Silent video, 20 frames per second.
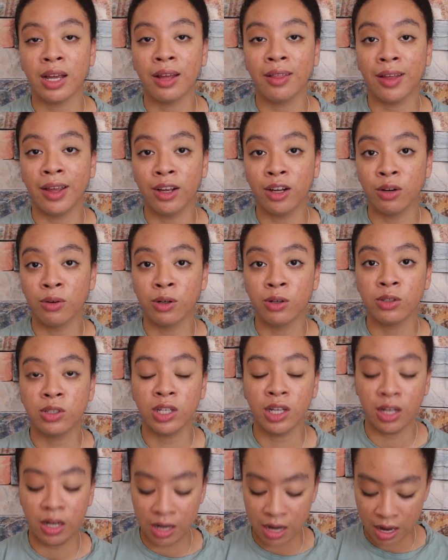I like a
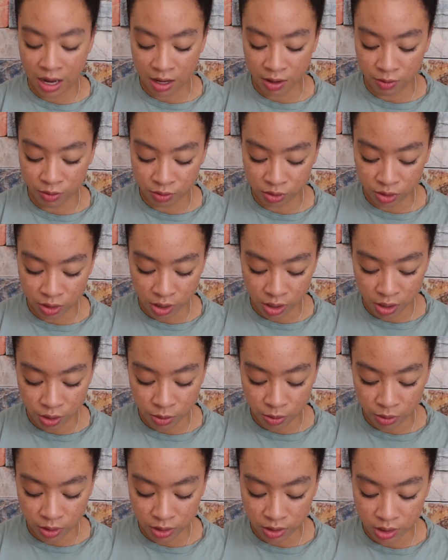routine, and during
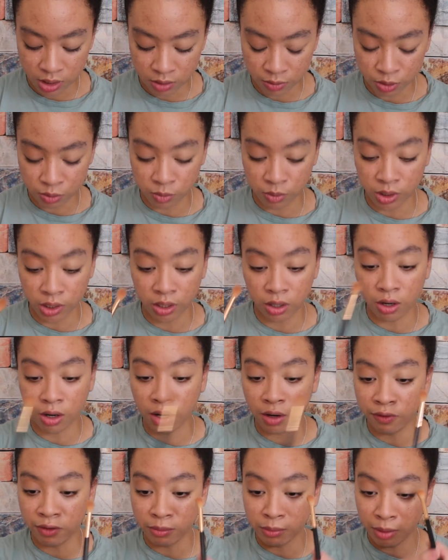quarantine it was really
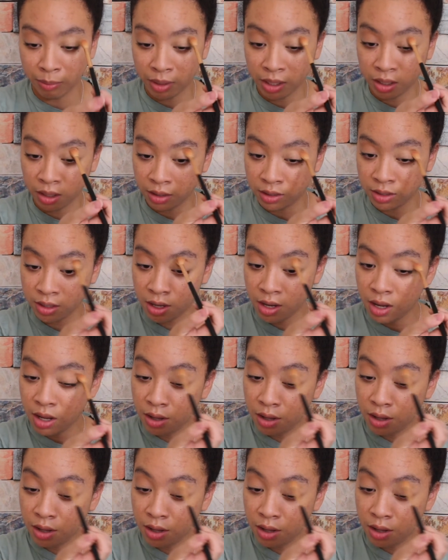hard for me because